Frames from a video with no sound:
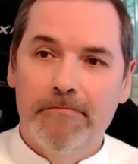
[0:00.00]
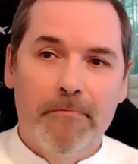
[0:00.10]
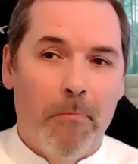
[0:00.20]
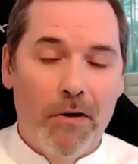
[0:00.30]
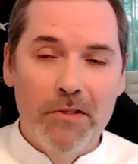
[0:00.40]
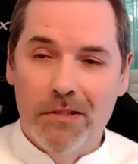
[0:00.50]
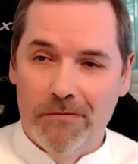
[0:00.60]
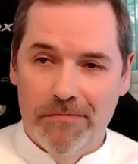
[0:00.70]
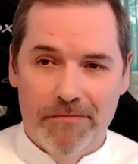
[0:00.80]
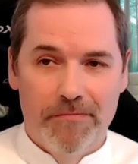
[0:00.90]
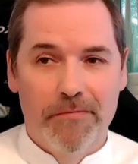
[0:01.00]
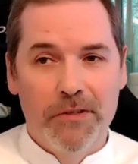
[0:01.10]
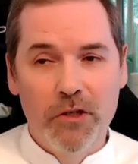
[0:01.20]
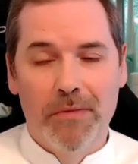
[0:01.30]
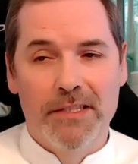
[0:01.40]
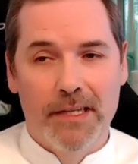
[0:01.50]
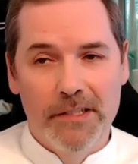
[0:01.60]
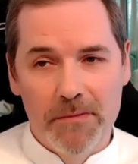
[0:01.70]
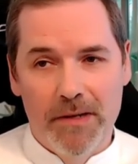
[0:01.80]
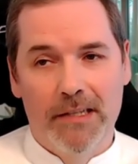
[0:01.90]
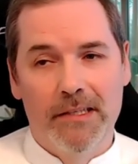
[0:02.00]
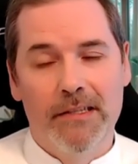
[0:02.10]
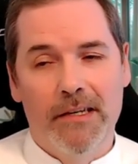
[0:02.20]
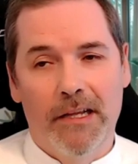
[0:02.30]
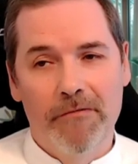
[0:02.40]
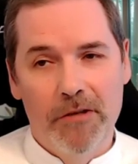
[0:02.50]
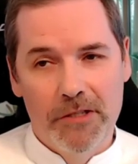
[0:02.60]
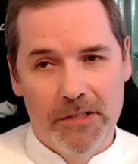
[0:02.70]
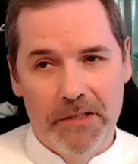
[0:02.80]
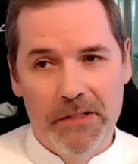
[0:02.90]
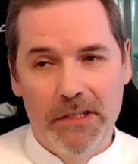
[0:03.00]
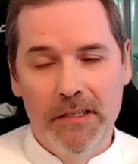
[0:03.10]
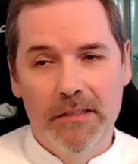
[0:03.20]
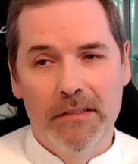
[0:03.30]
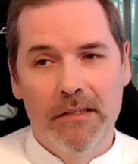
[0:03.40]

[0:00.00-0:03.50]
most of humans on this planet, unfortunately,